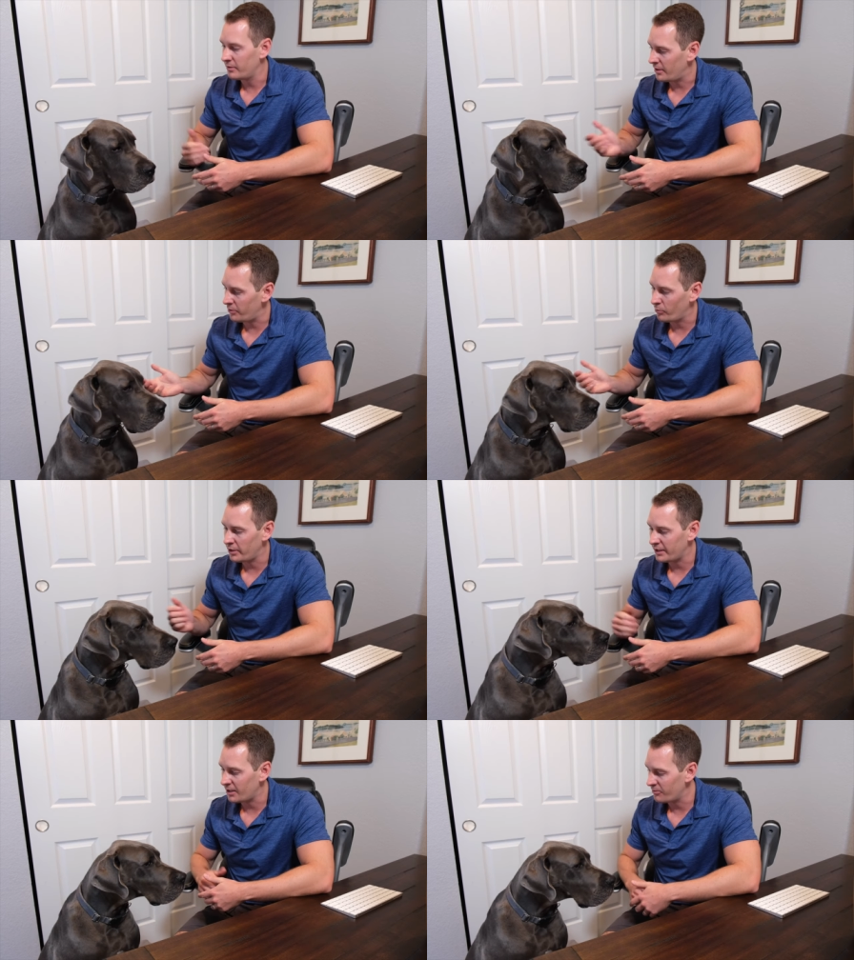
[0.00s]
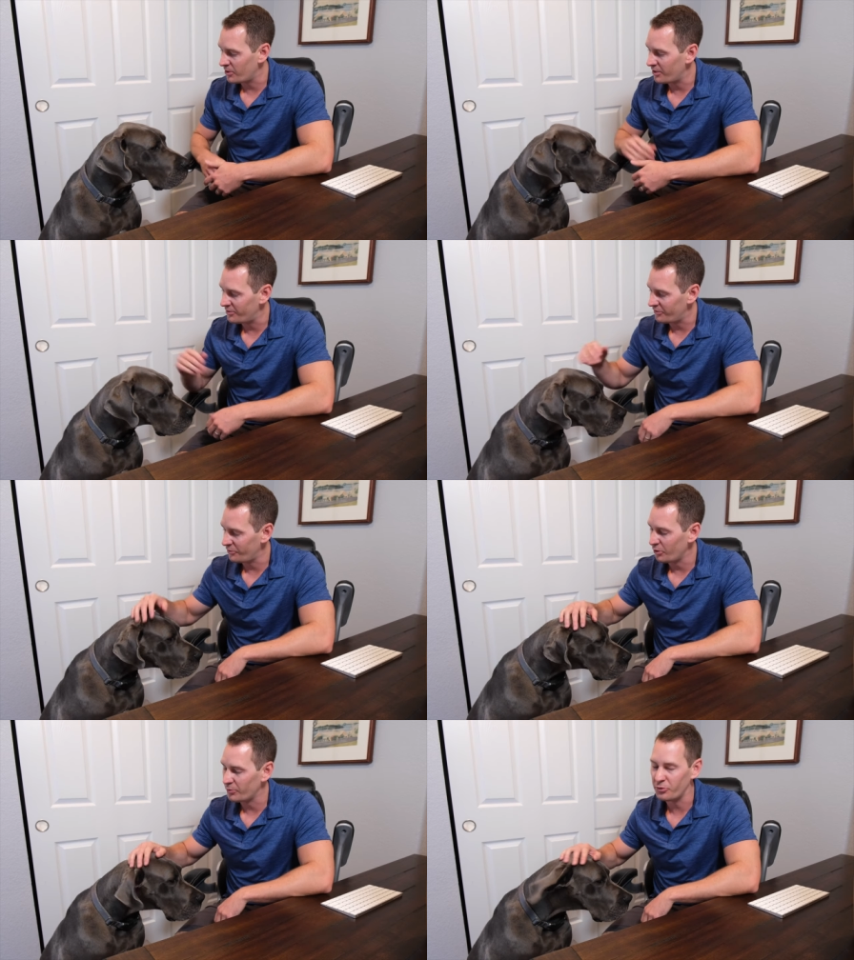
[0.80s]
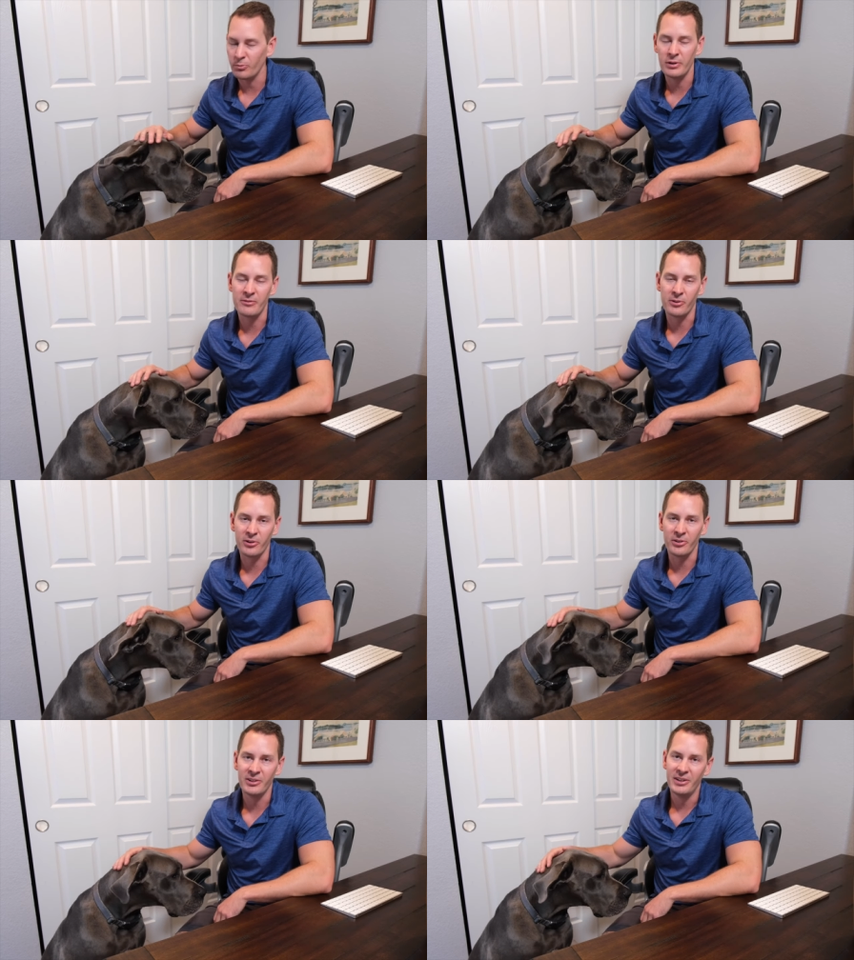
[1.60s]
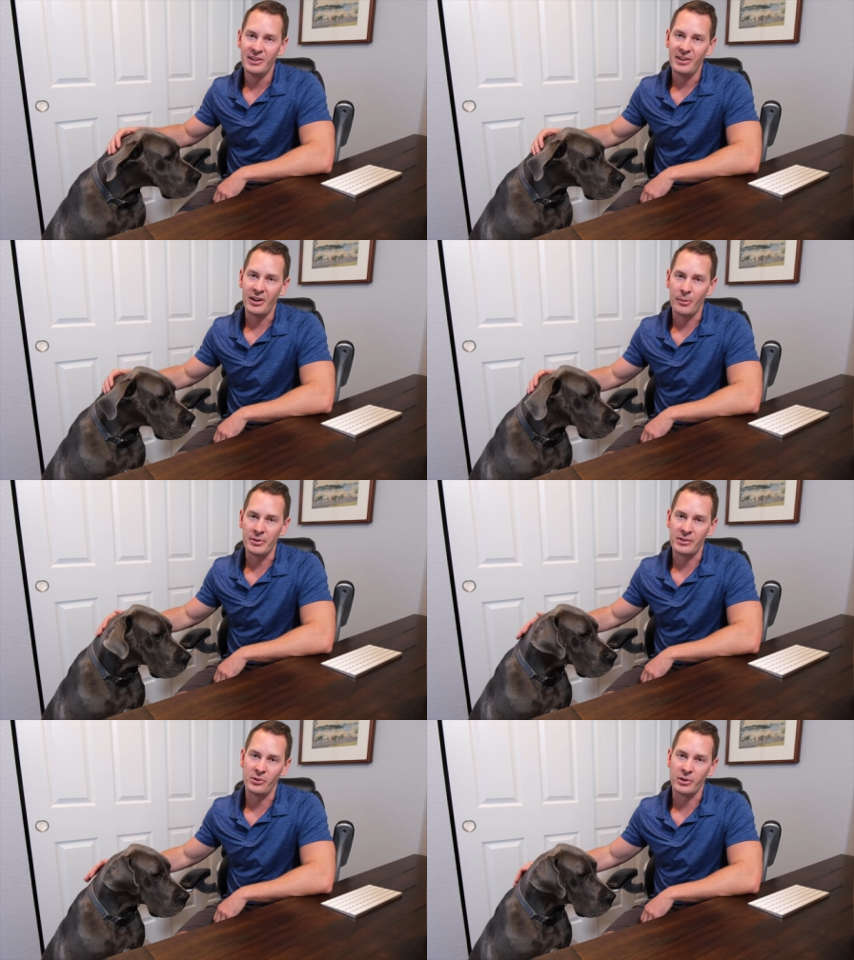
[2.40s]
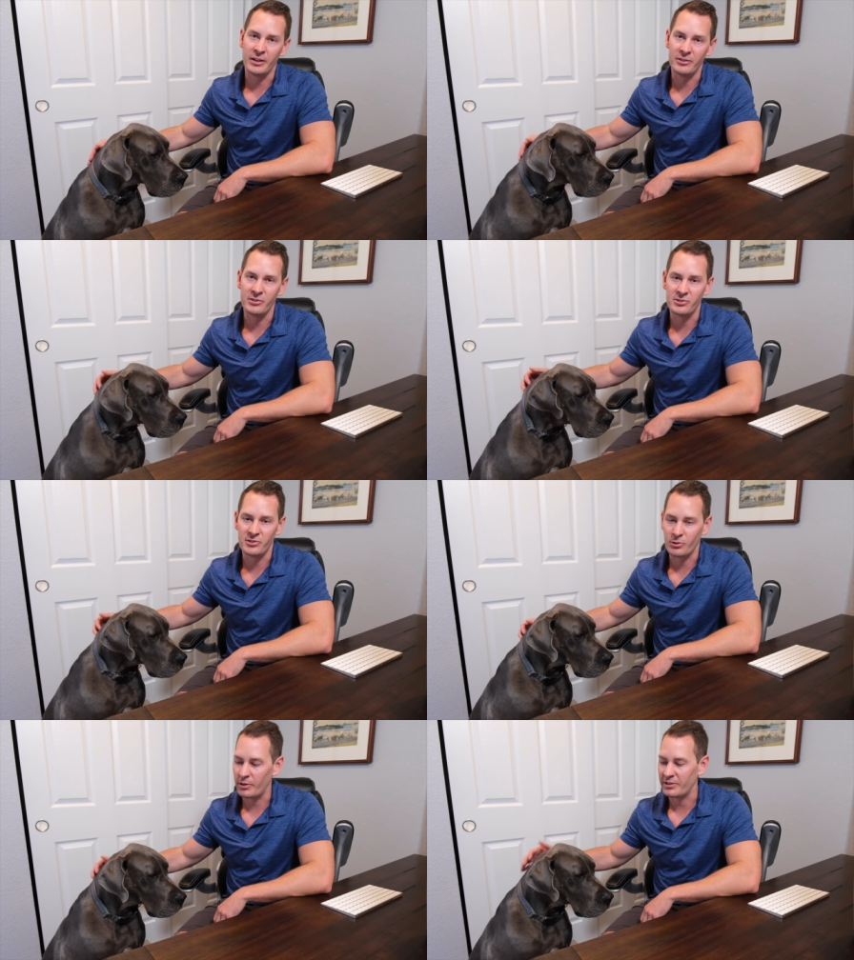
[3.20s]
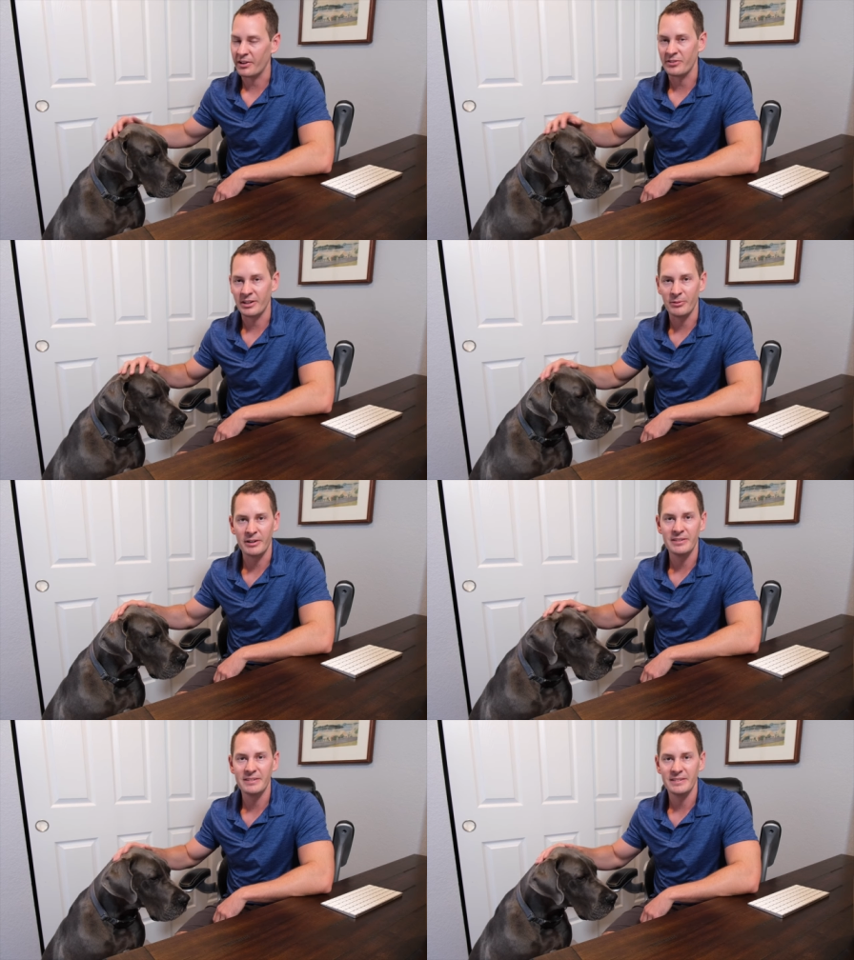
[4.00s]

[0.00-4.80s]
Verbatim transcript: Now, the one I got for Gus is a little bit too big for her, uh, but that's okay. This is just a quick test anyway.